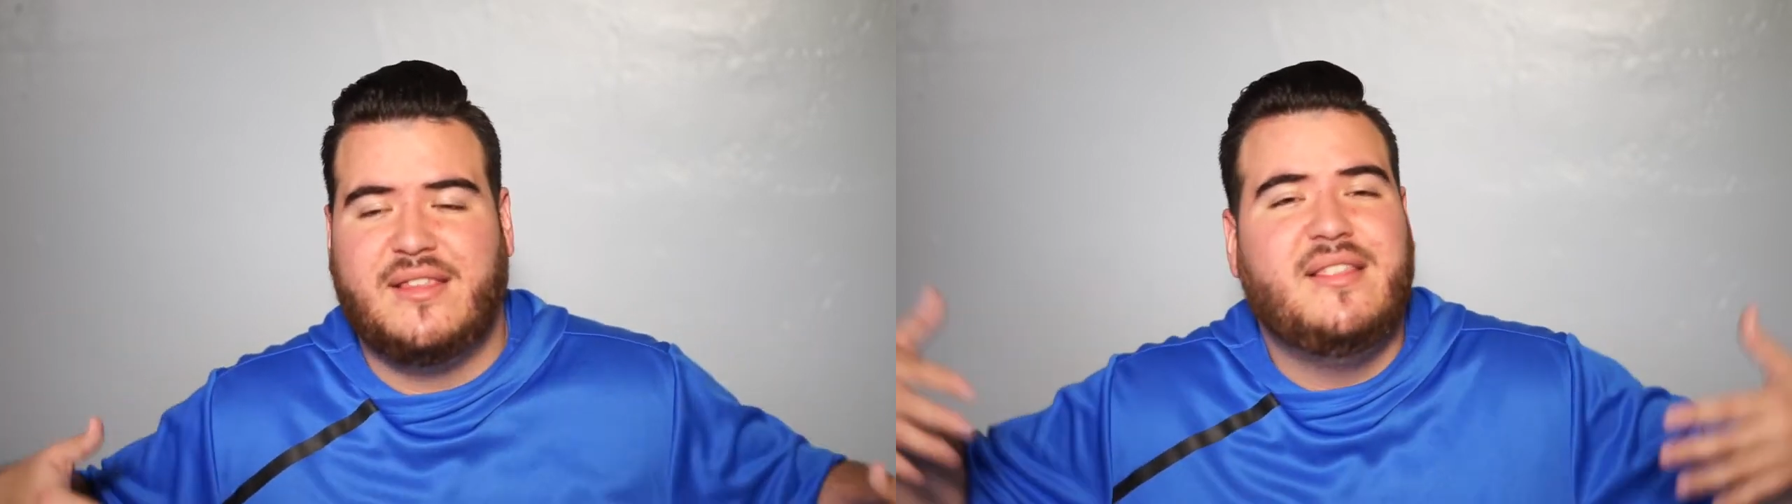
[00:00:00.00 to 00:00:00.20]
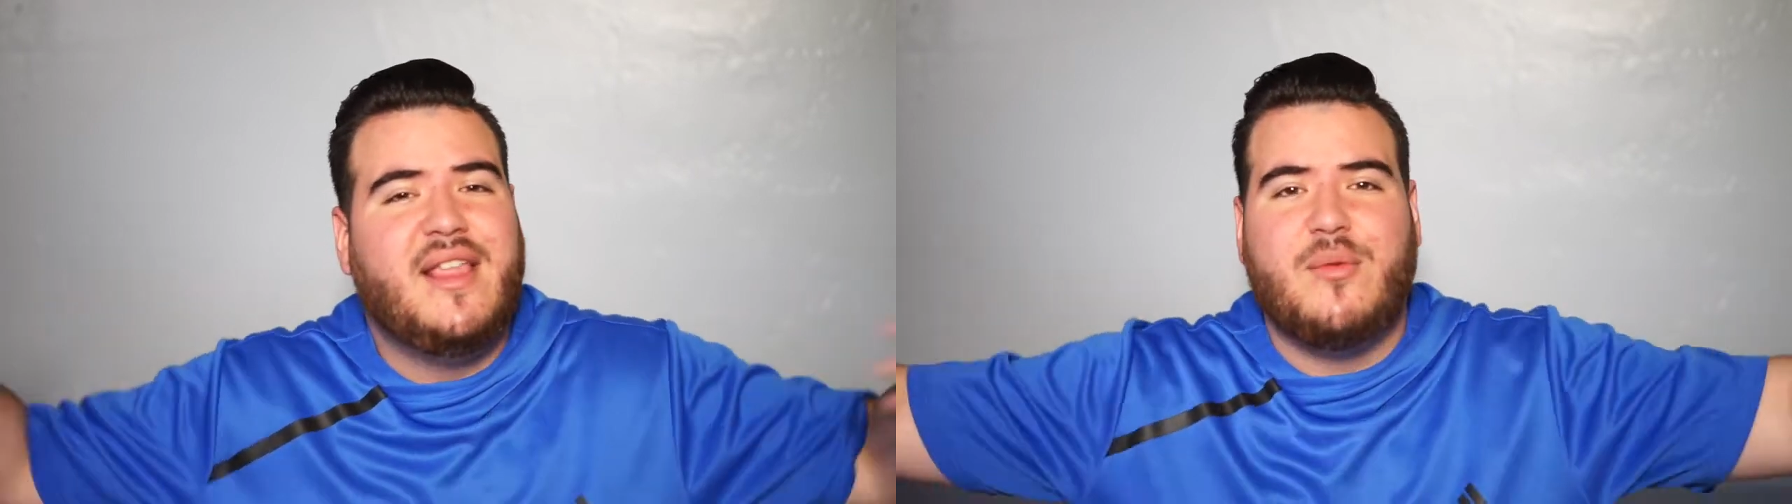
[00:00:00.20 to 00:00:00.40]

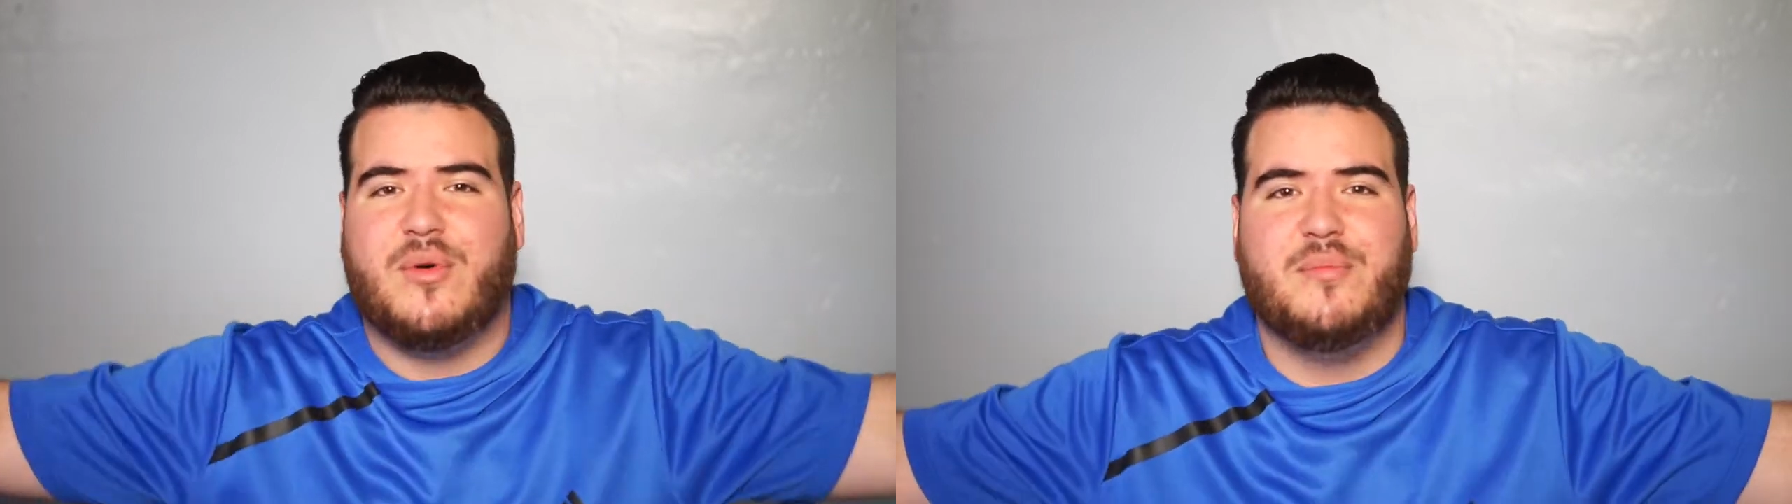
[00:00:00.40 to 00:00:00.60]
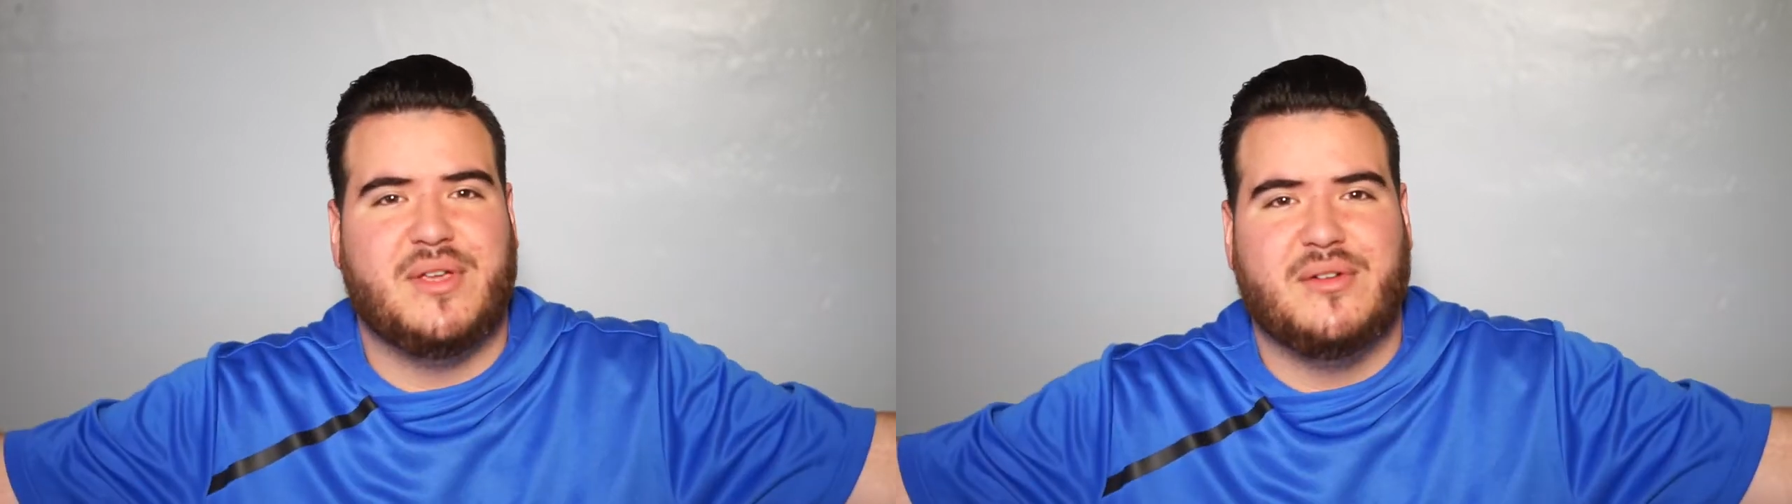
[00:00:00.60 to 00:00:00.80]
then they
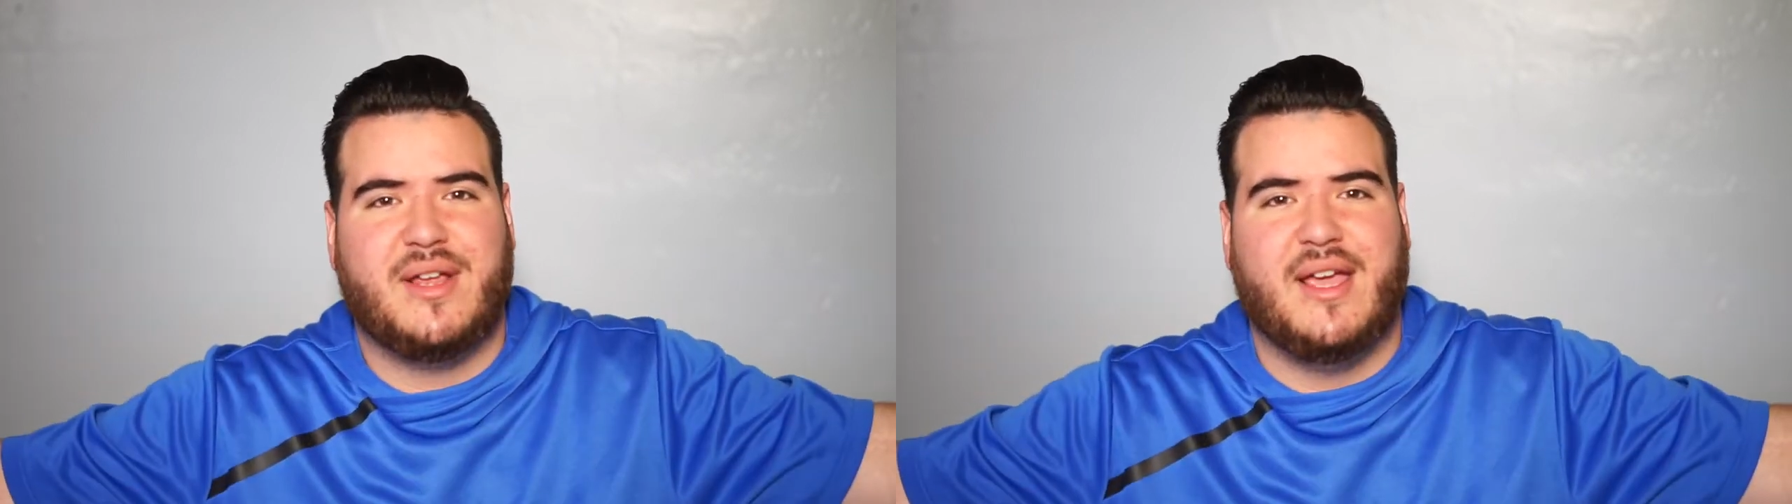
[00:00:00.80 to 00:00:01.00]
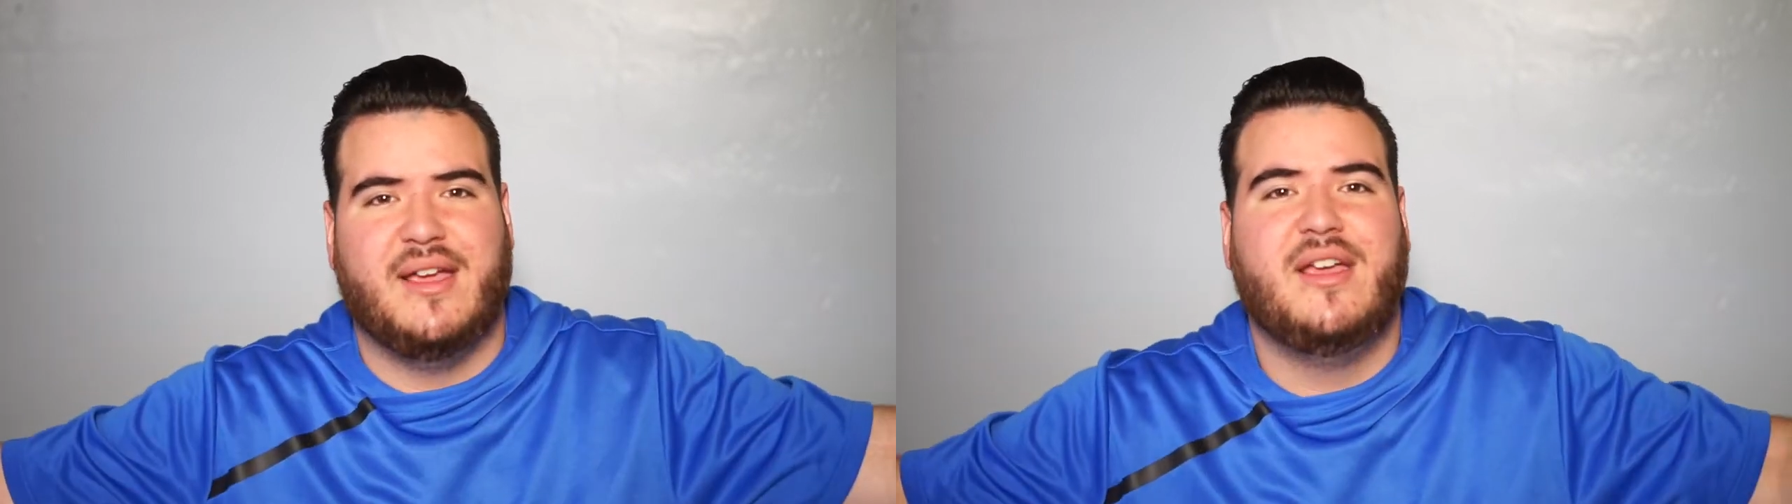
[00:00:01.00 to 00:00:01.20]
won't be
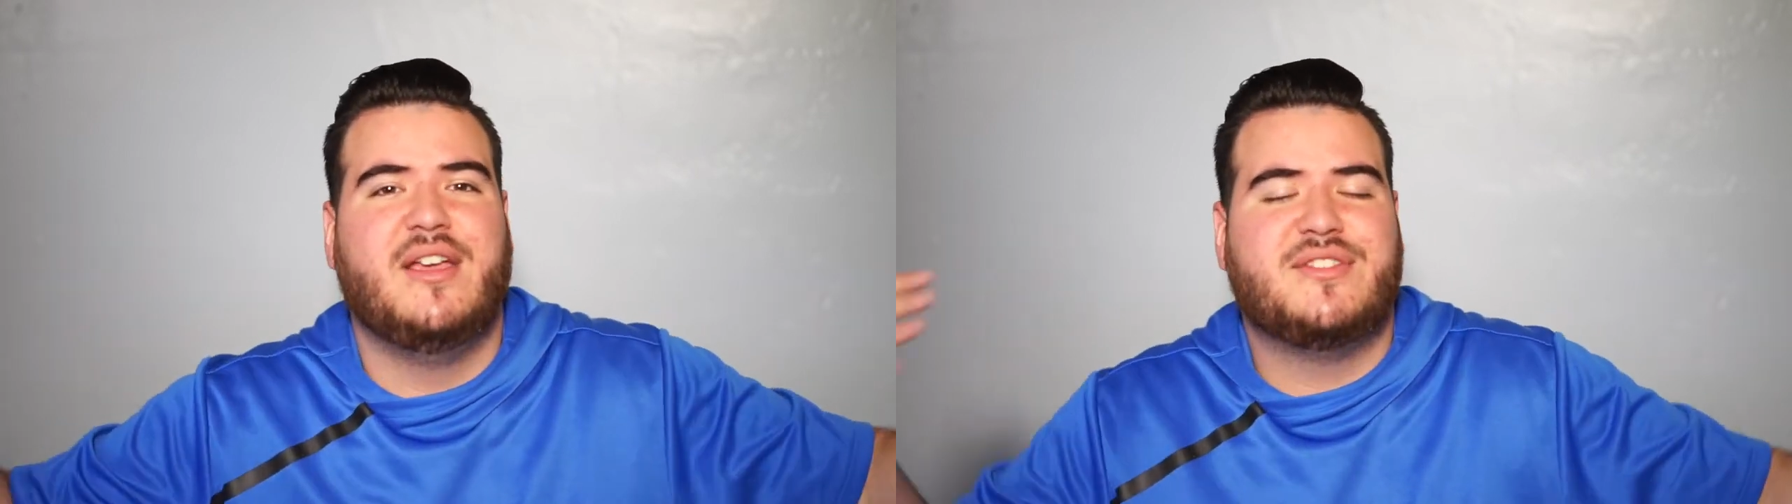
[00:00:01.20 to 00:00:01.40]
okay.